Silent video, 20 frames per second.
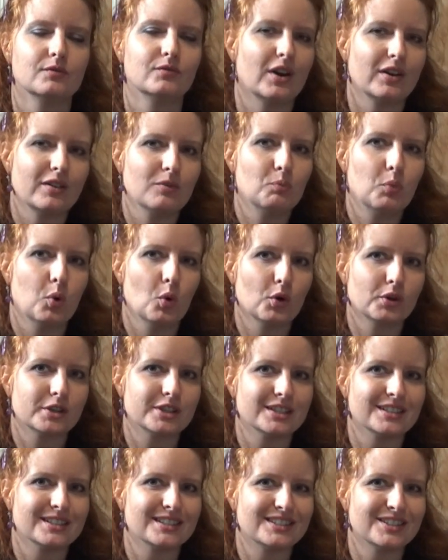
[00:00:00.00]
very
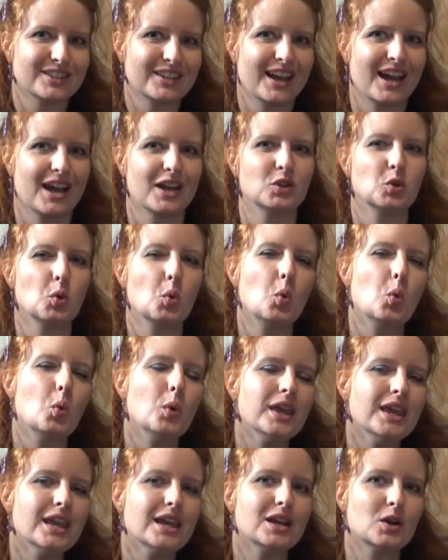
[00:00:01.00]
important, okay, the
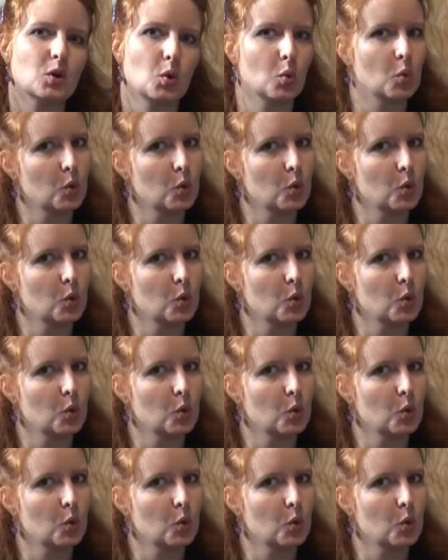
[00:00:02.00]
weak